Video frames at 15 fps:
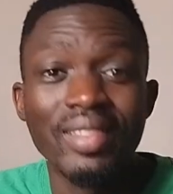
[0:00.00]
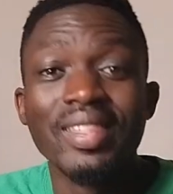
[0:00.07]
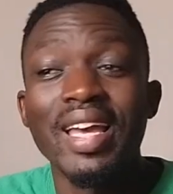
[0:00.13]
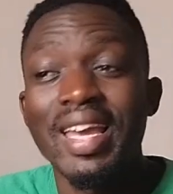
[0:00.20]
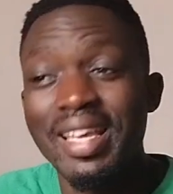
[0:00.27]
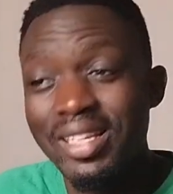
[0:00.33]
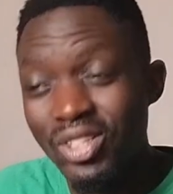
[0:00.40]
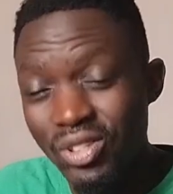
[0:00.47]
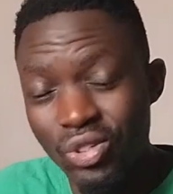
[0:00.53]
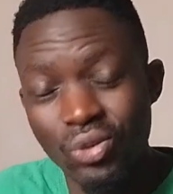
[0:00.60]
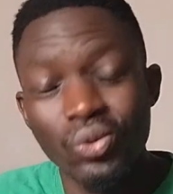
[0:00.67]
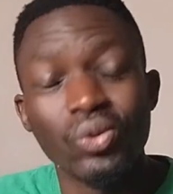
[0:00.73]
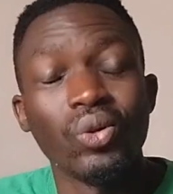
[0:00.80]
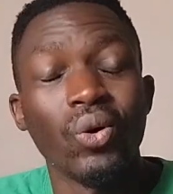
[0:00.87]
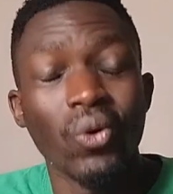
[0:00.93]
They
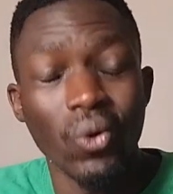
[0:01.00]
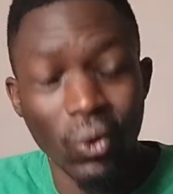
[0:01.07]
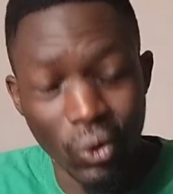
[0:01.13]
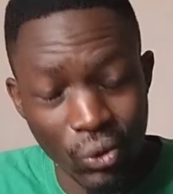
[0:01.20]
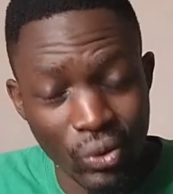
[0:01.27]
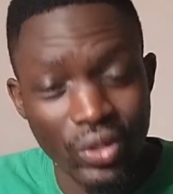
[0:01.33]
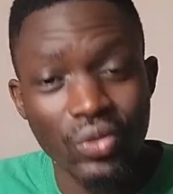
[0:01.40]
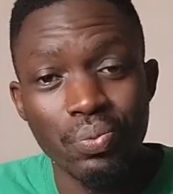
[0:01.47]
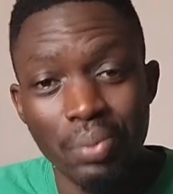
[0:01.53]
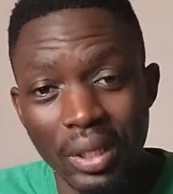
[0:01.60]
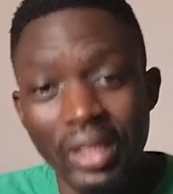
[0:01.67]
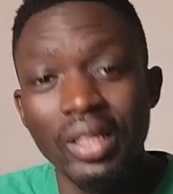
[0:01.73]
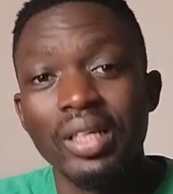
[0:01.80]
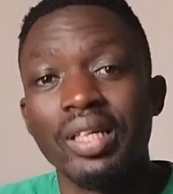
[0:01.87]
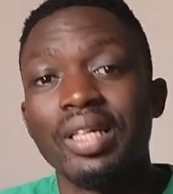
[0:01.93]
should always
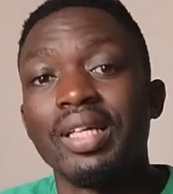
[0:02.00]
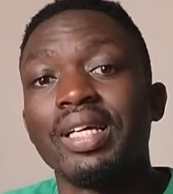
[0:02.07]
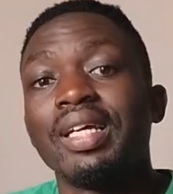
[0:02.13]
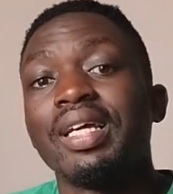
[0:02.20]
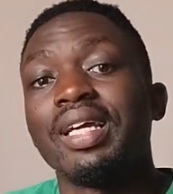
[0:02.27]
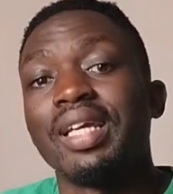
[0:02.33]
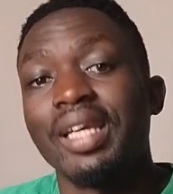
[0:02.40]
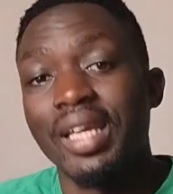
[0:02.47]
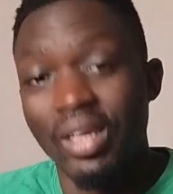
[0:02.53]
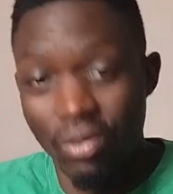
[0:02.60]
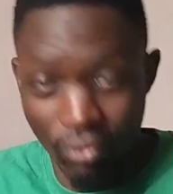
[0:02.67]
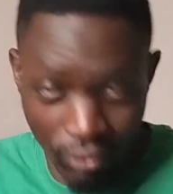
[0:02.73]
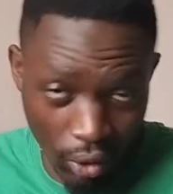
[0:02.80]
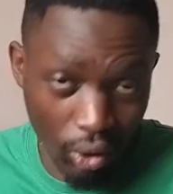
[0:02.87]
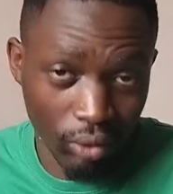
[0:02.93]
be
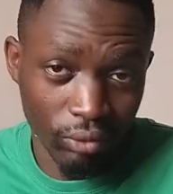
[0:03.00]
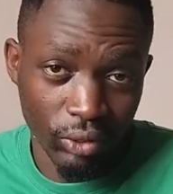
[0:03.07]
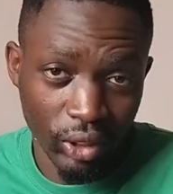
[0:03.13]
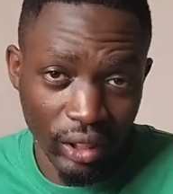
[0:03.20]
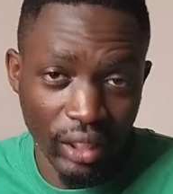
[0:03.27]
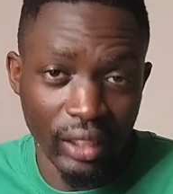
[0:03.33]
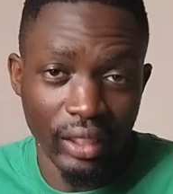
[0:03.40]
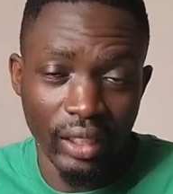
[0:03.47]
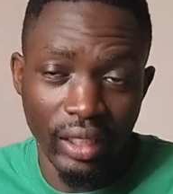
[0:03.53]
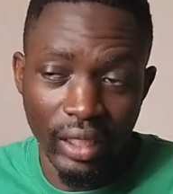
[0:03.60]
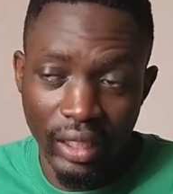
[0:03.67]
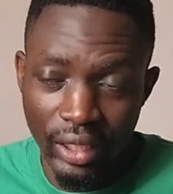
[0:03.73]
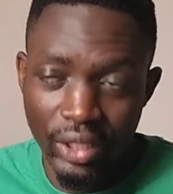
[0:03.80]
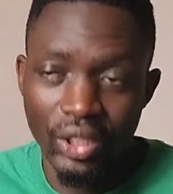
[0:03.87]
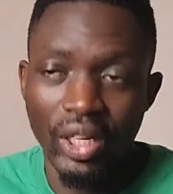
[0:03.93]
involved in
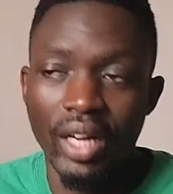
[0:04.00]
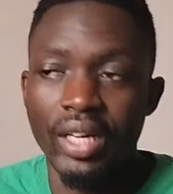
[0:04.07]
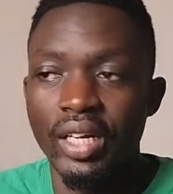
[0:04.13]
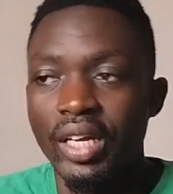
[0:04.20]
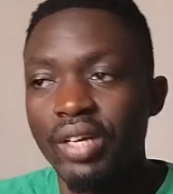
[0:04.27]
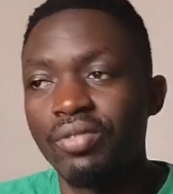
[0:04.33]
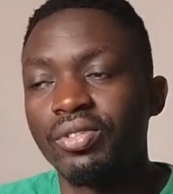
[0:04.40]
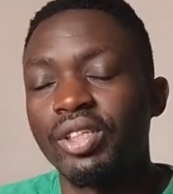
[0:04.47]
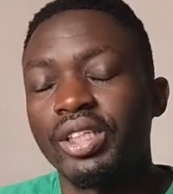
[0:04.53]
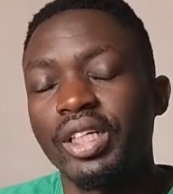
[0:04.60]
each and every